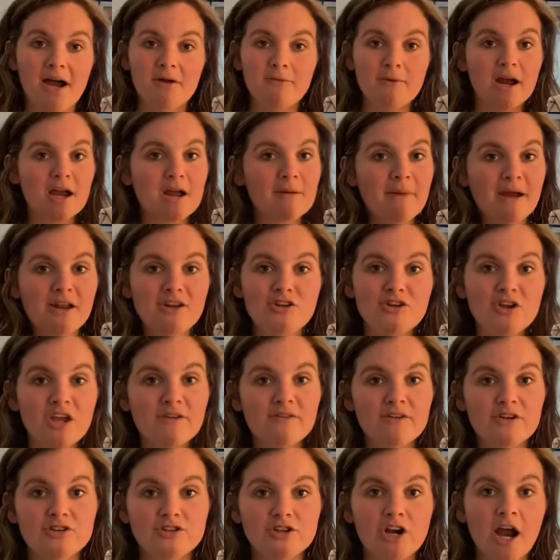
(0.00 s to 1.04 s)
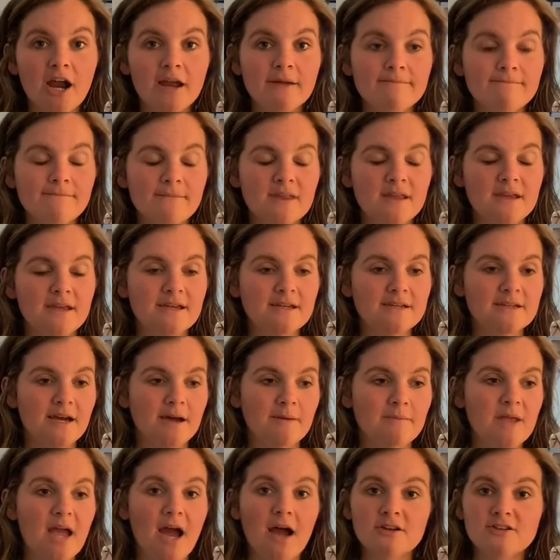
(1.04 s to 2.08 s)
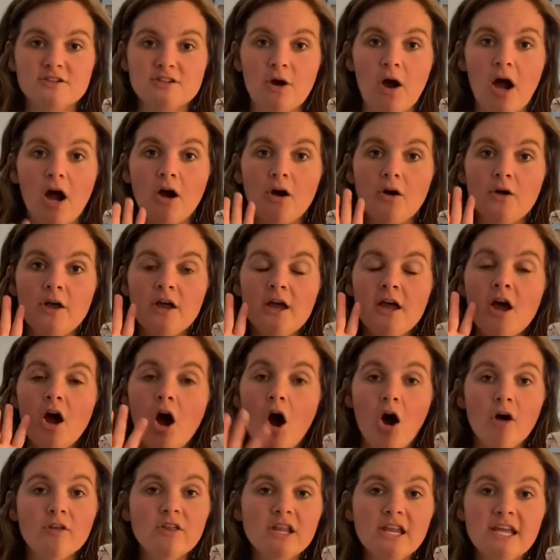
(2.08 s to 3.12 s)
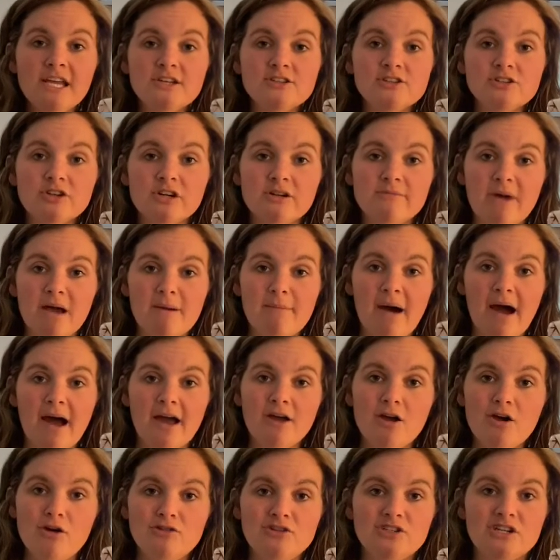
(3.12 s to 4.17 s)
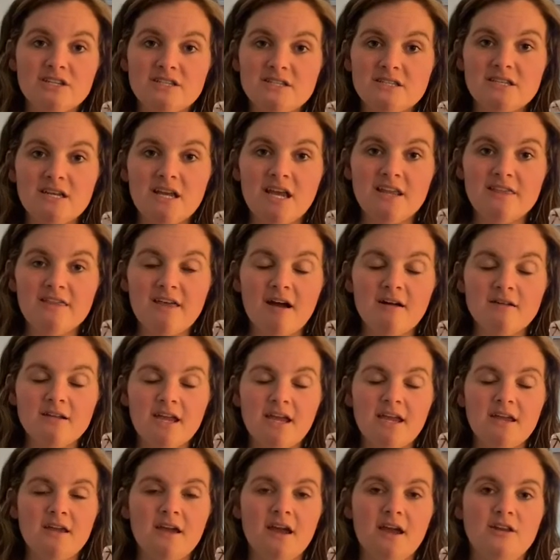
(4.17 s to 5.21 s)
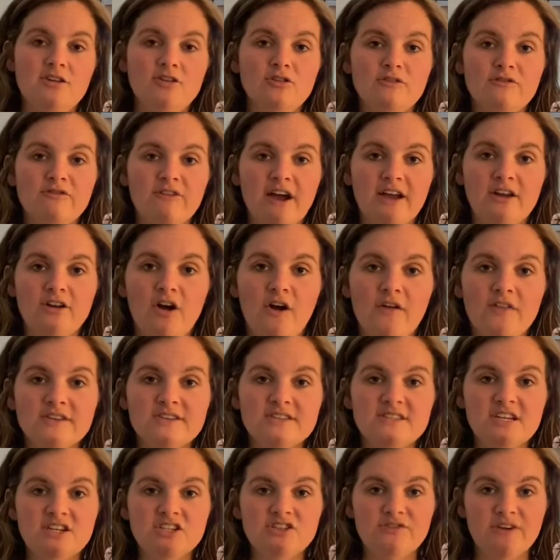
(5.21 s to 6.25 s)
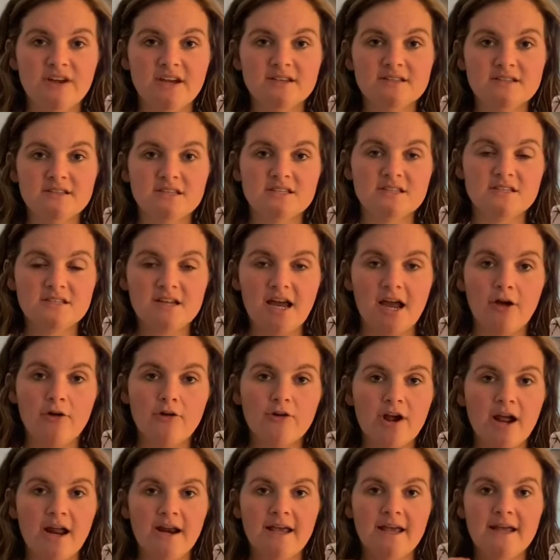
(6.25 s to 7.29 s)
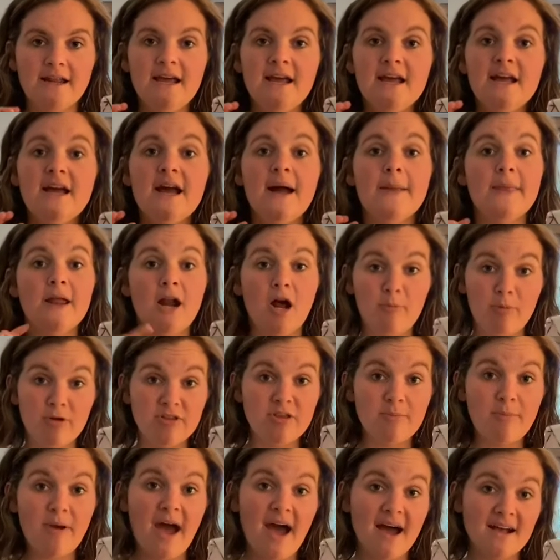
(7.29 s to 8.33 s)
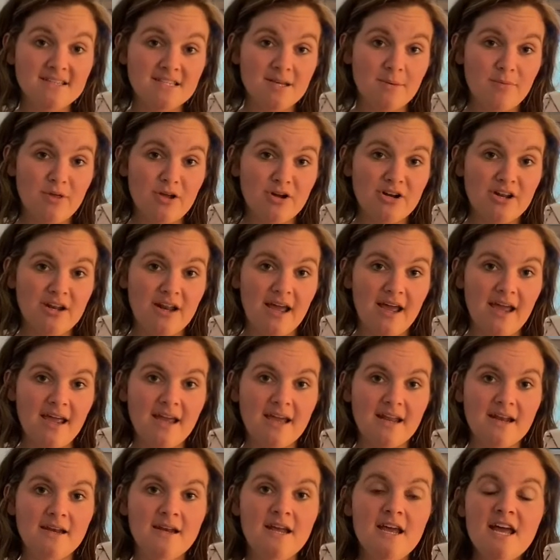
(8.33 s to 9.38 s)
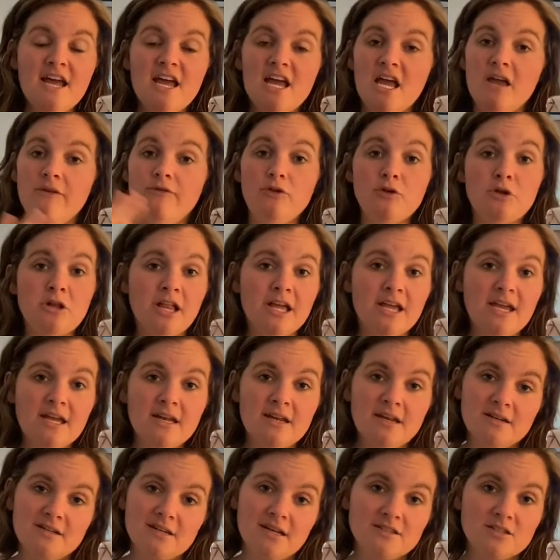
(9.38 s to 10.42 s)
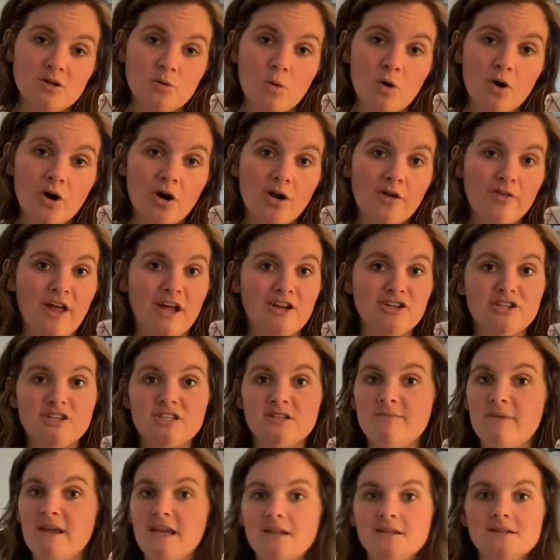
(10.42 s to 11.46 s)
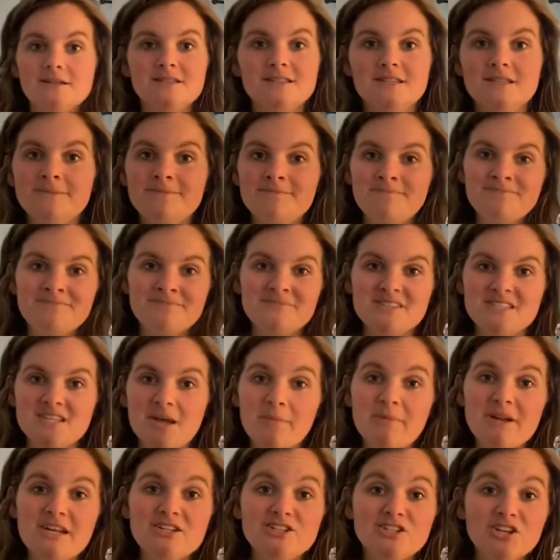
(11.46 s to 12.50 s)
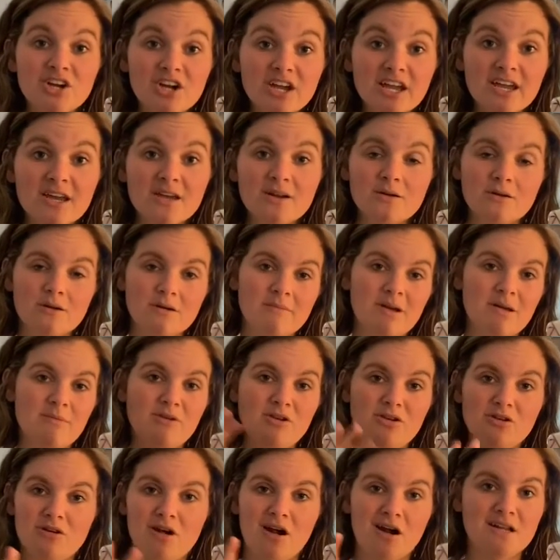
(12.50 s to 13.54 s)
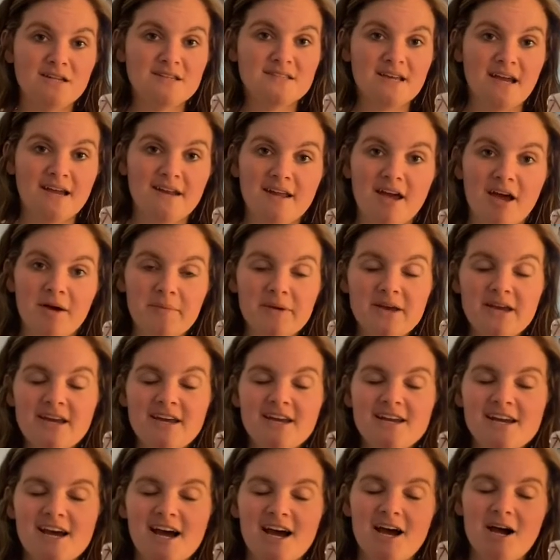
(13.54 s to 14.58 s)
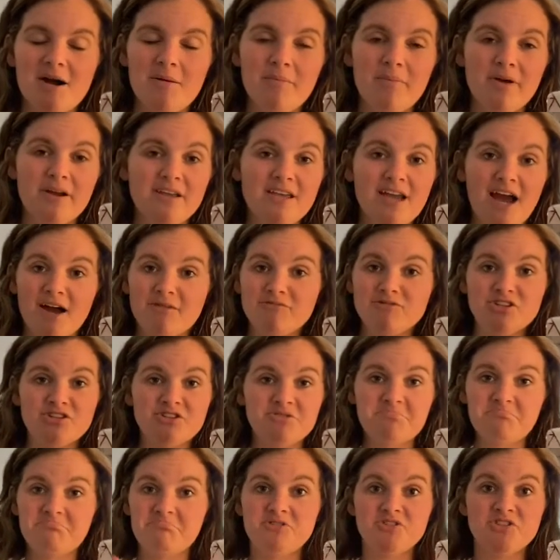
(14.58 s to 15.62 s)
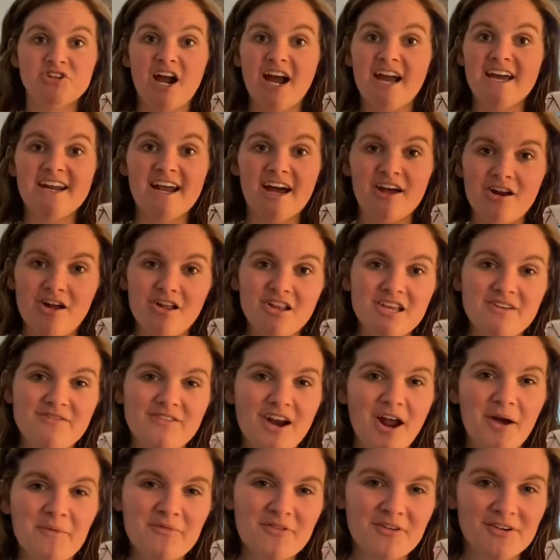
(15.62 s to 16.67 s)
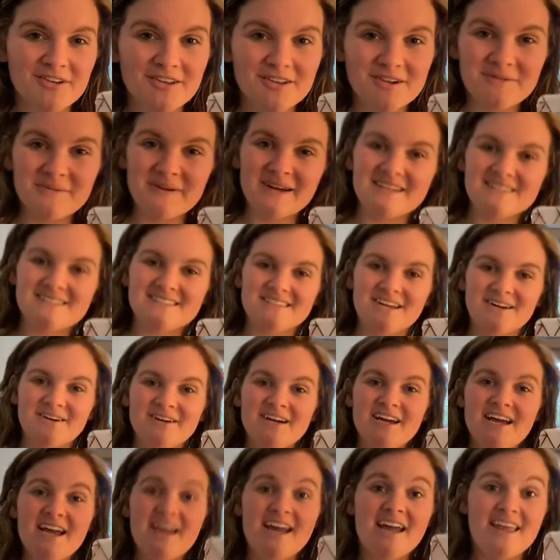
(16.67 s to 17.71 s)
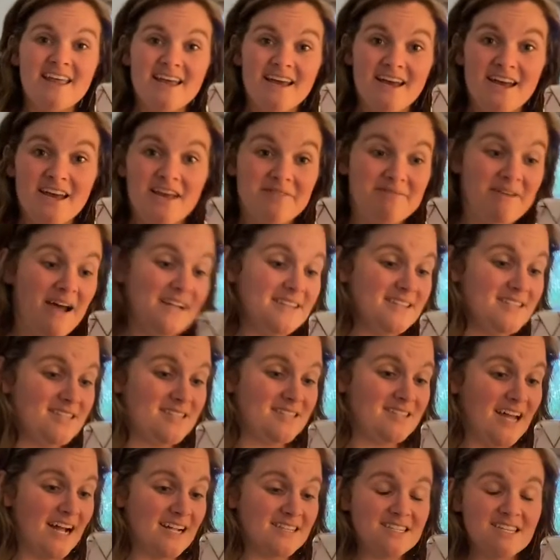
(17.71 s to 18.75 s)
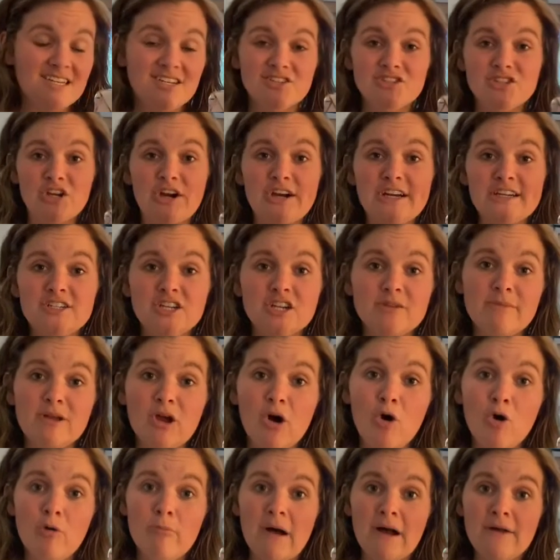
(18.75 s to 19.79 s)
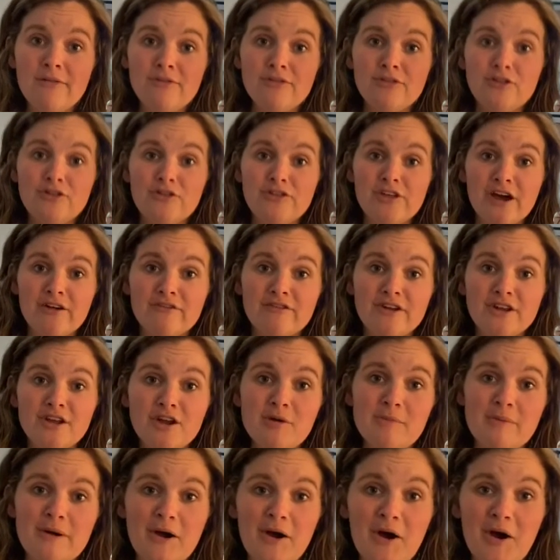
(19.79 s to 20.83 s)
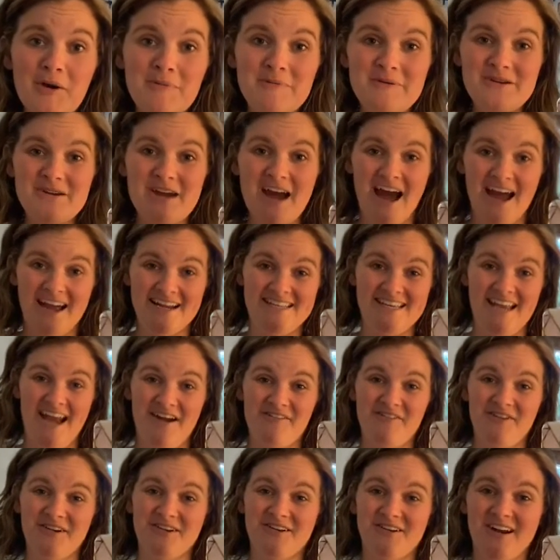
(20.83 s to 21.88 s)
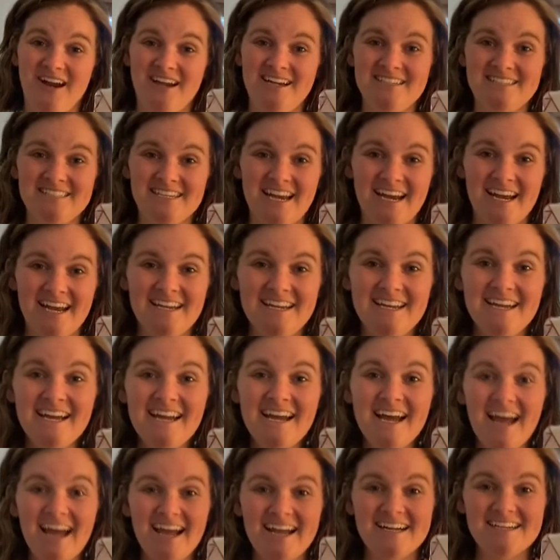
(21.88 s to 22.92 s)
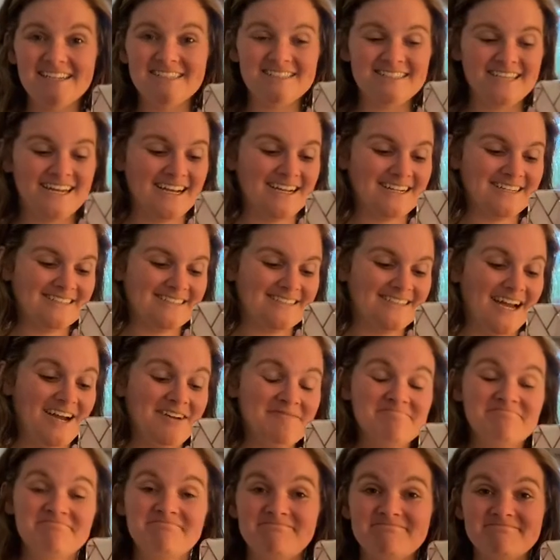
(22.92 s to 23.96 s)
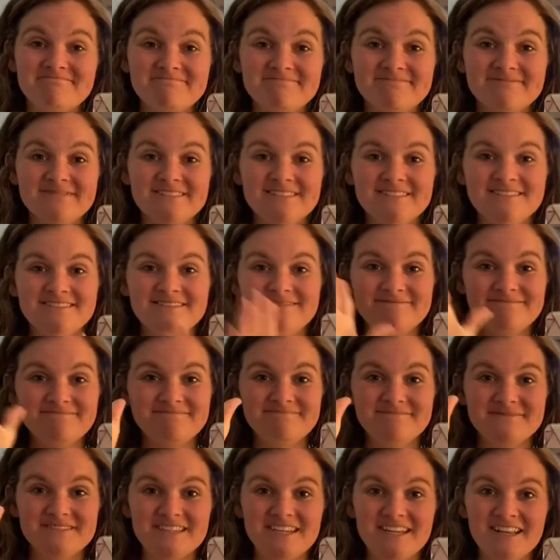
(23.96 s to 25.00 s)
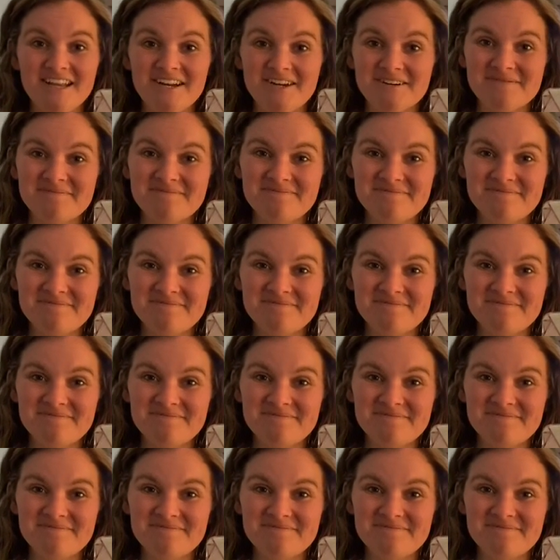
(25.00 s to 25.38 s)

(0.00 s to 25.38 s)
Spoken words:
recommend you give it a try. And yeah, so all the links are in my bio. Just hit that link and you'll find all the Stitch Fix, the style credit, and then I'll put the pass up there today. And if you click it and it doesn't work, that just means somebody took it, or maybe you're already signed up. But yeah, just try it out. I'll leave it up for a little bit. So that's it. Sorry it took me a whole month to do that video, but I hope you guys have a great day. And yeah, see you later.